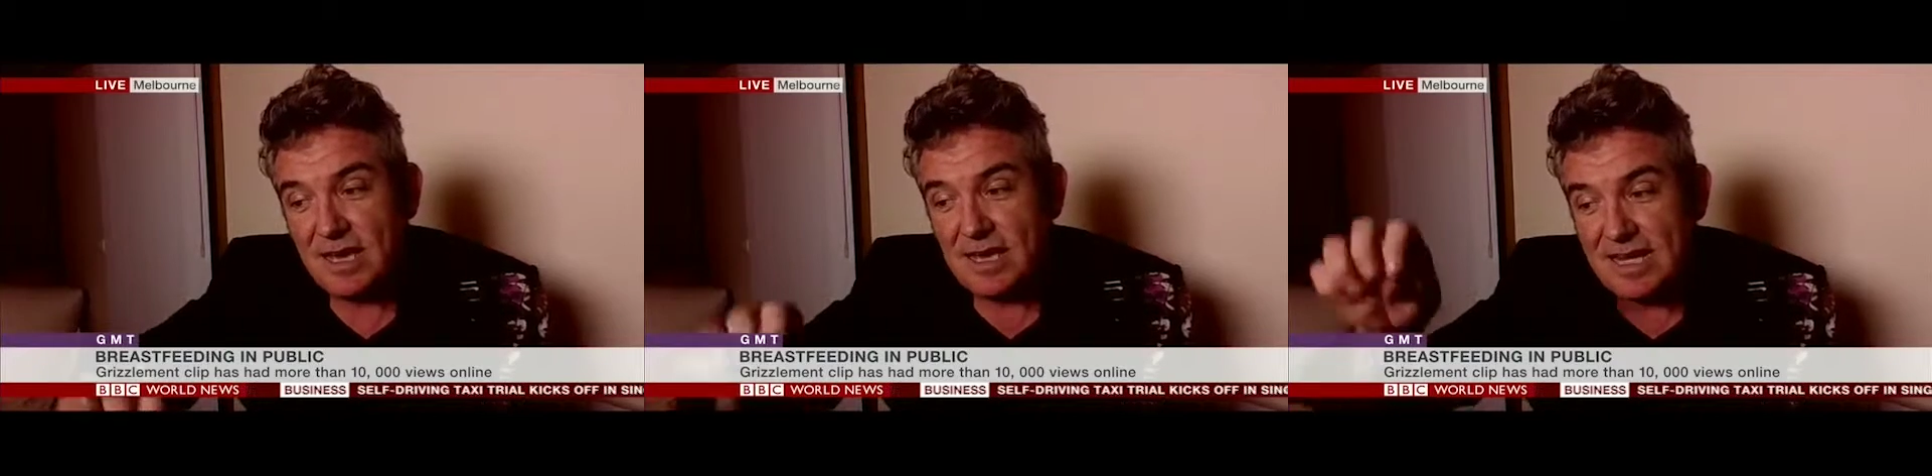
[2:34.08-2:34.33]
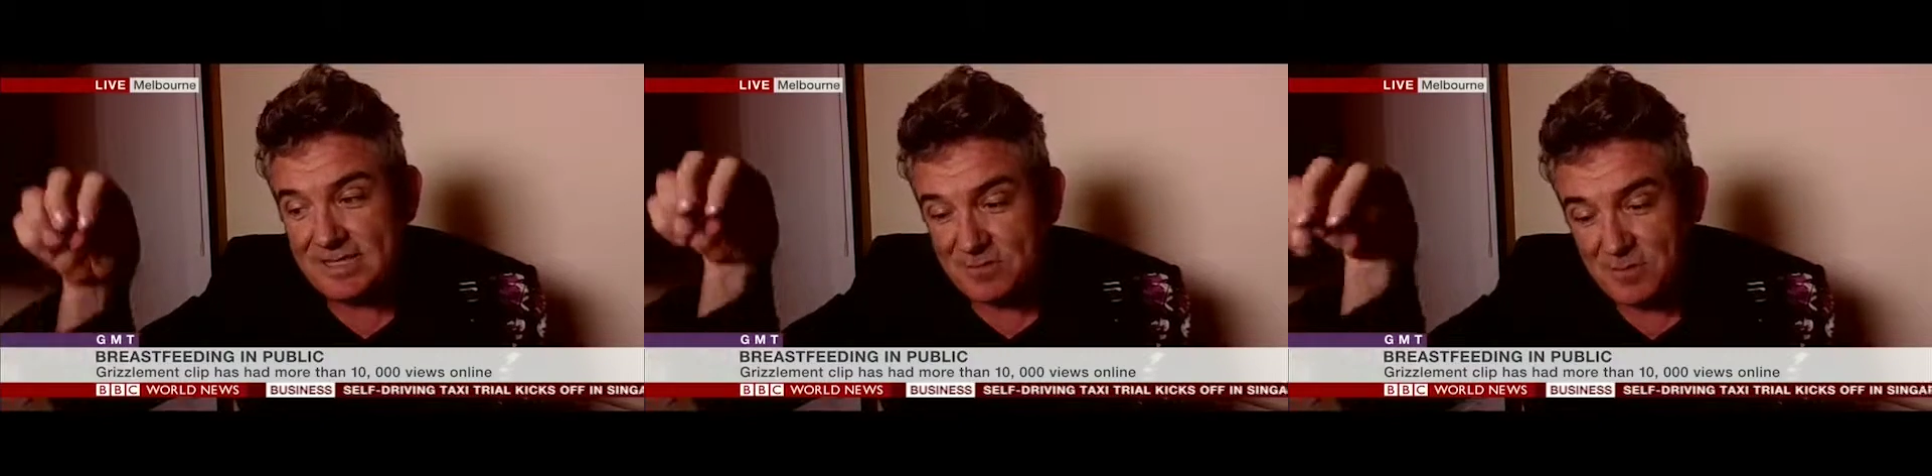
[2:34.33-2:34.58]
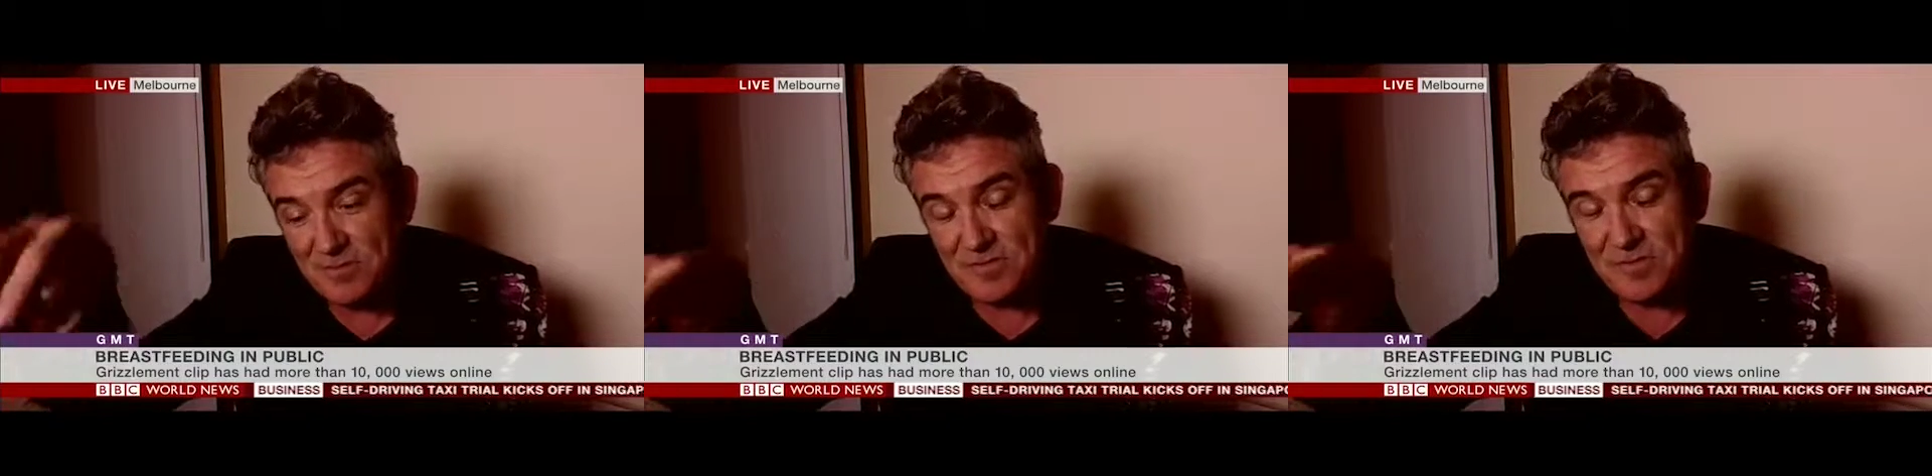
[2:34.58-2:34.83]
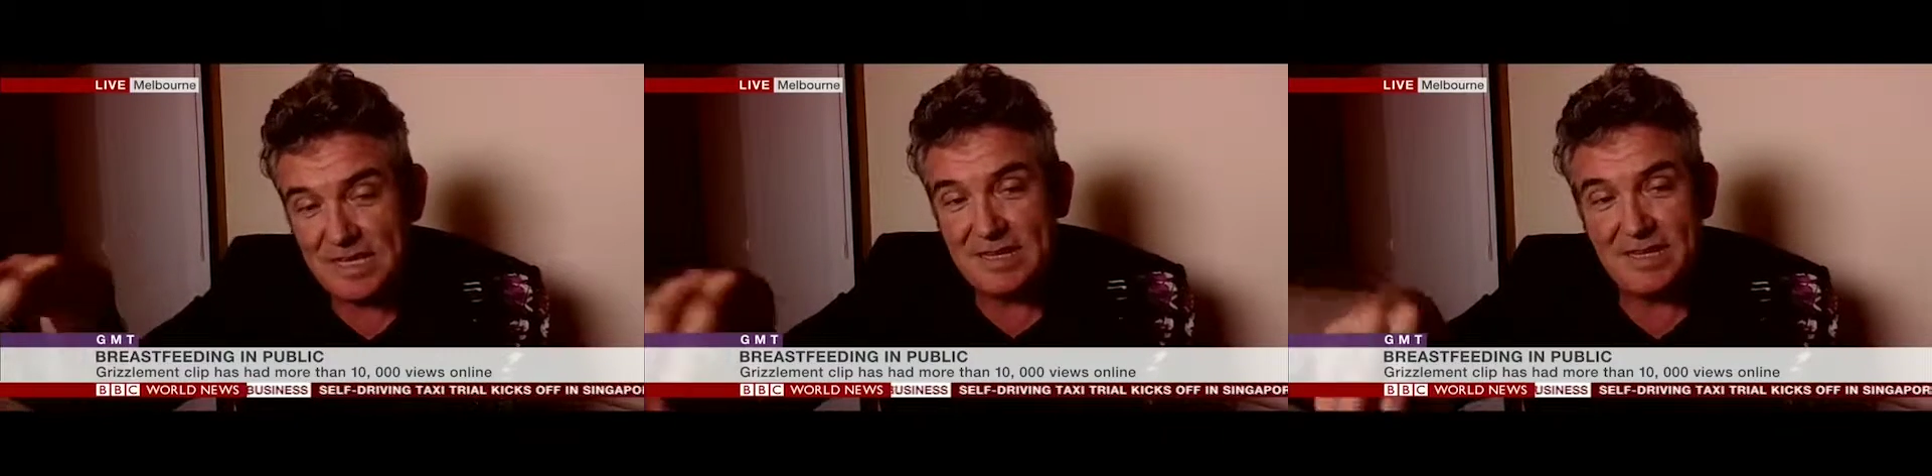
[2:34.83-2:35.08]
And as we
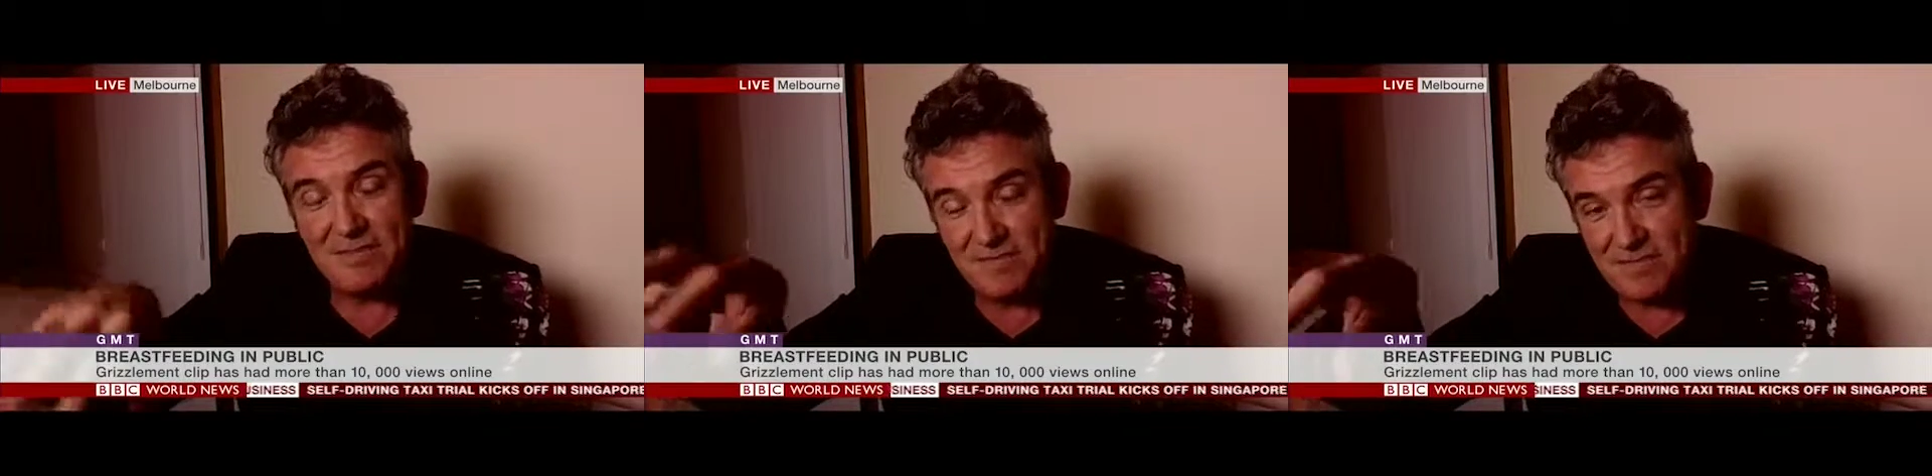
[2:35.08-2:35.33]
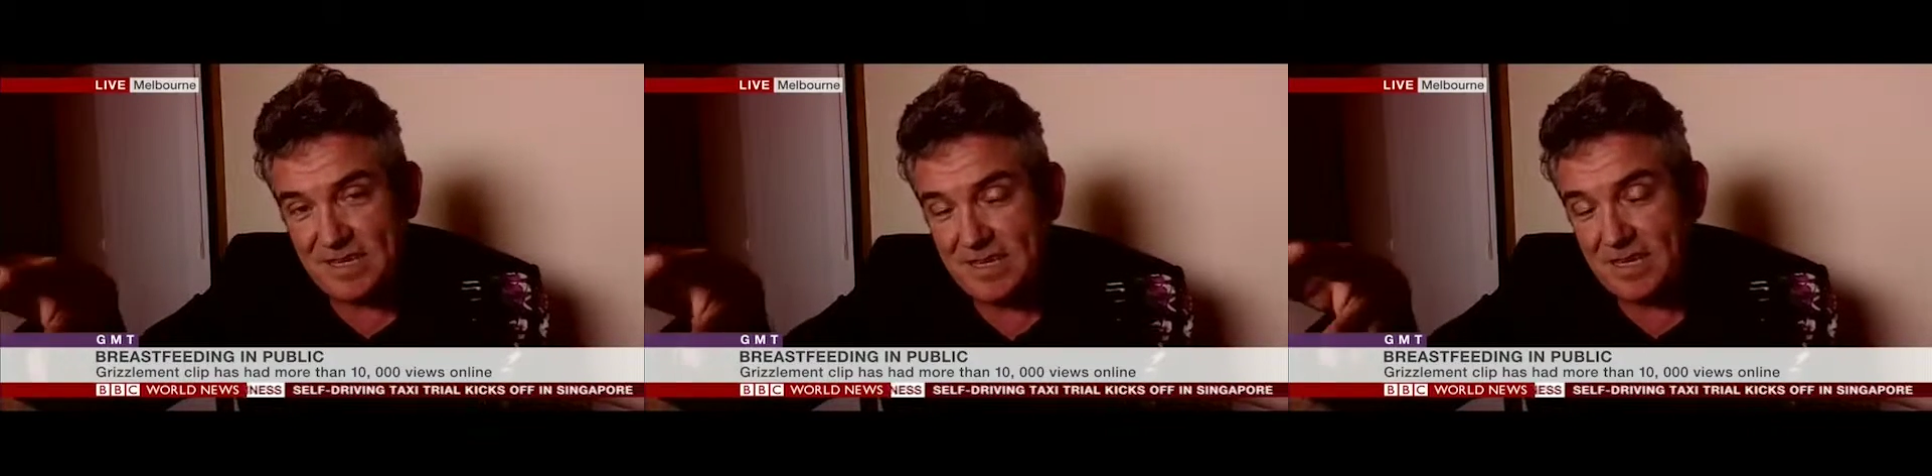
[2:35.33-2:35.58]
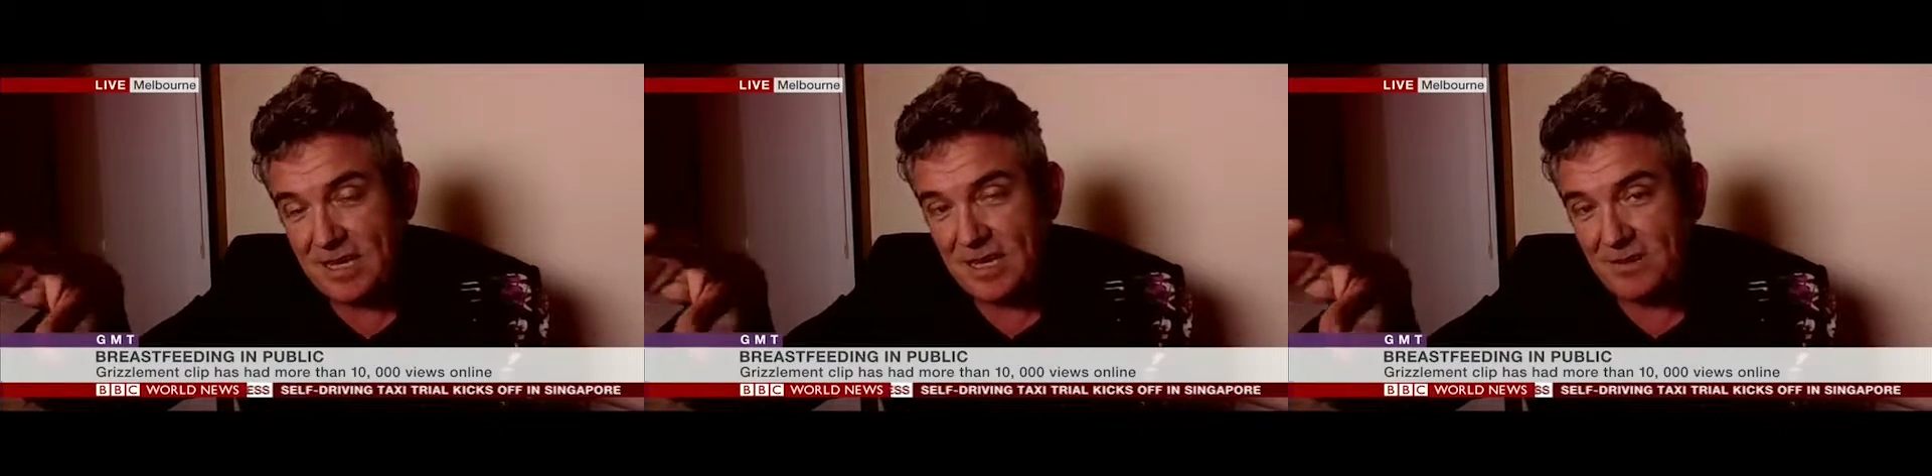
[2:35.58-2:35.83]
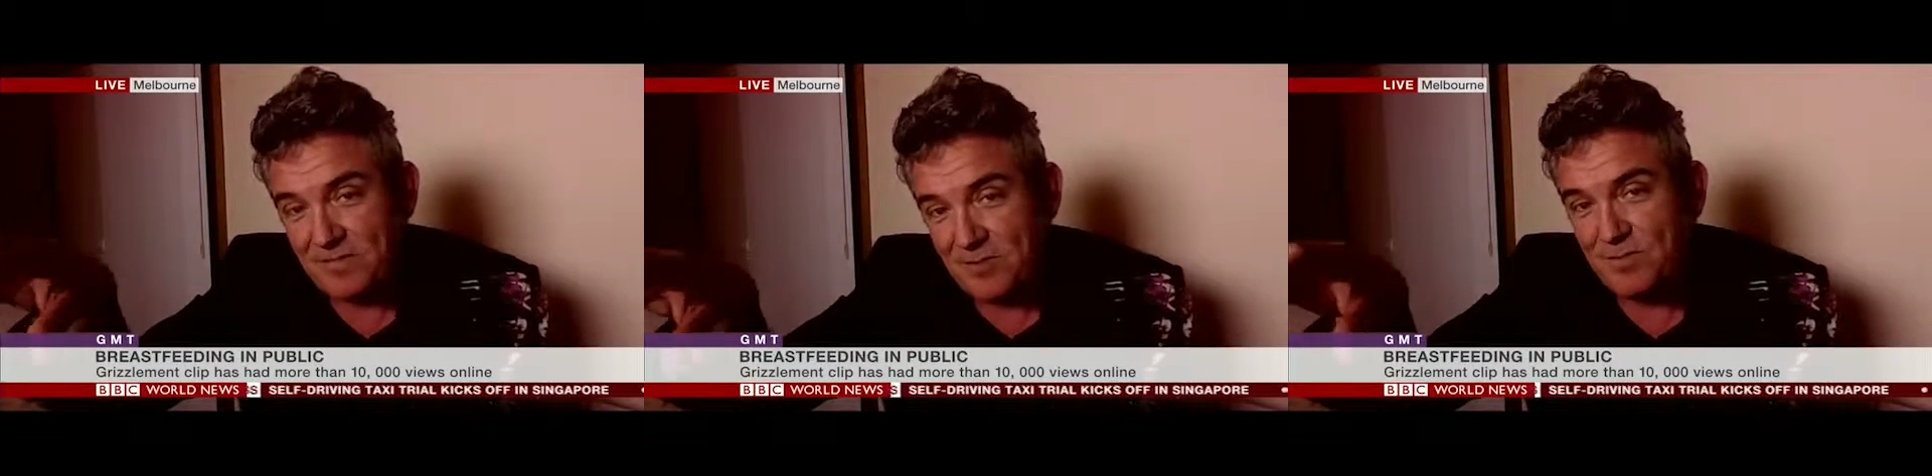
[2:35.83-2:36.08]
were